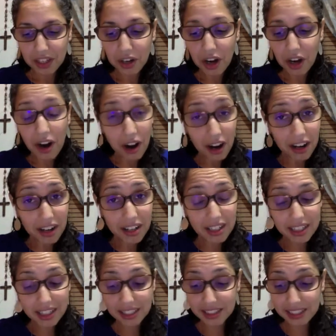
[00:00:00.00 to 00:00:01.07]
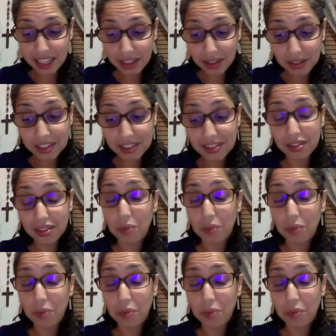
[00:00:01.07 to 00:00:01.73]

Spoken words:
Your heart can take you to